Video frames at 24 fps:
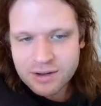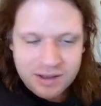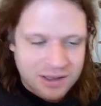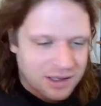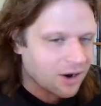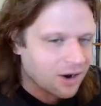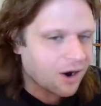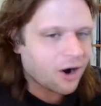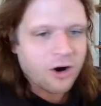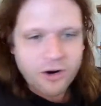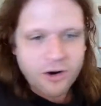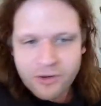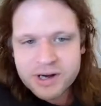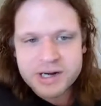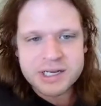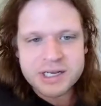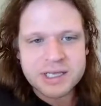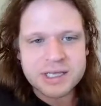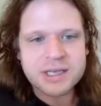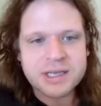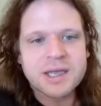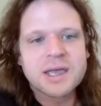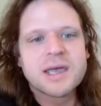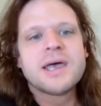It
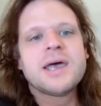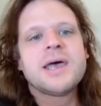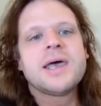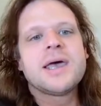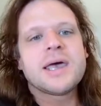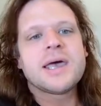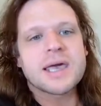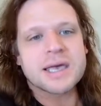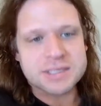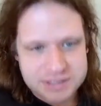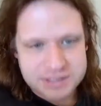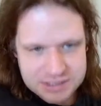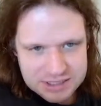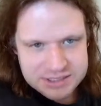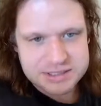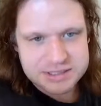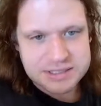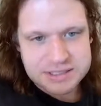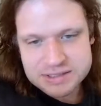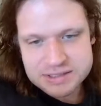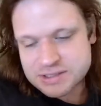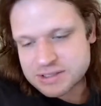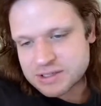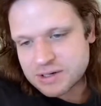already
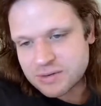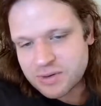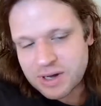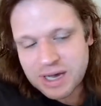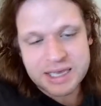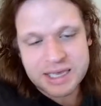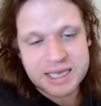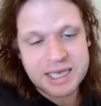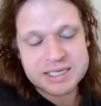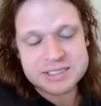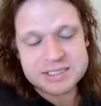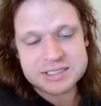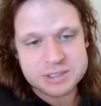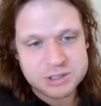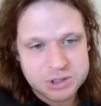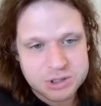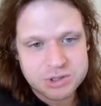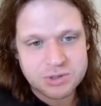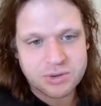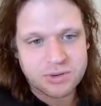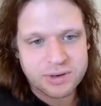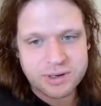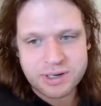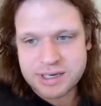existed. So I guess in
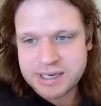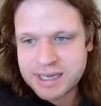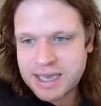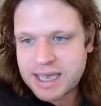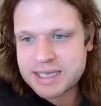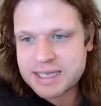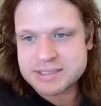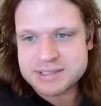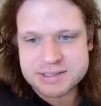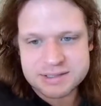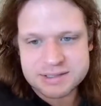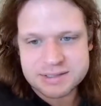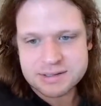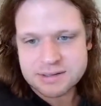short, yes,